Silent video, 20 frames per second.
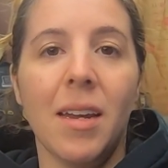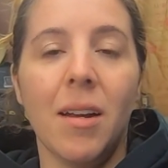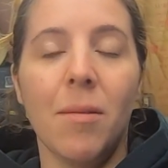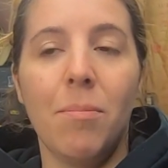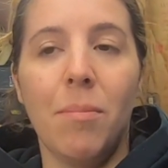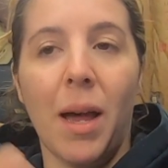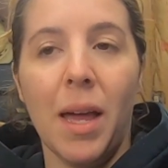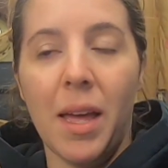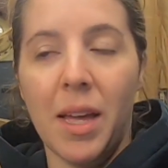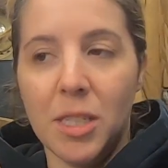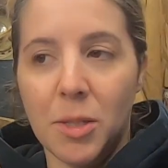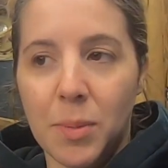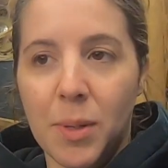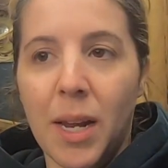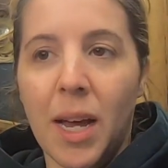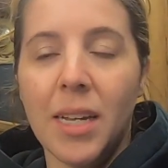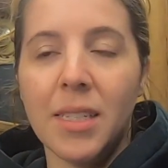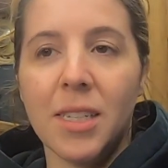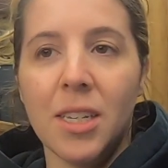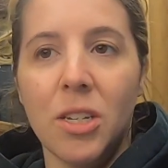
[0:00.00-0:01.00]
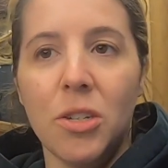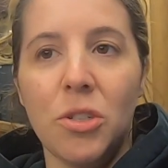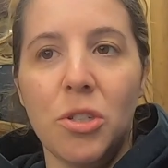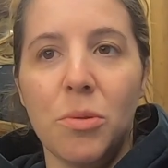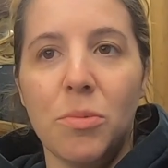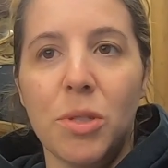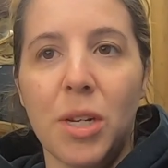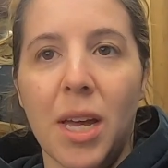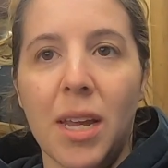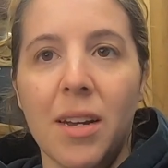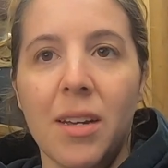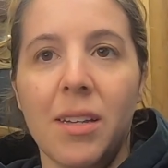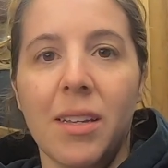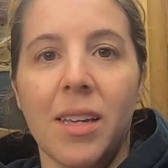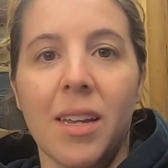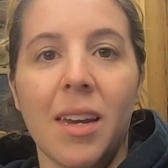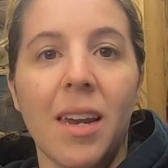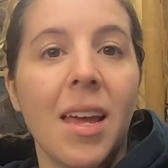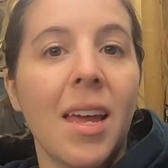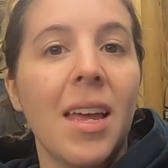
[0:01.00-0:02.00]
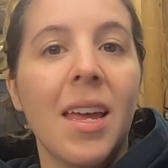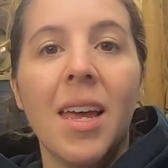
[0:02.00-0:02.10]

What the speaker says: my husband has a YouTube channel, and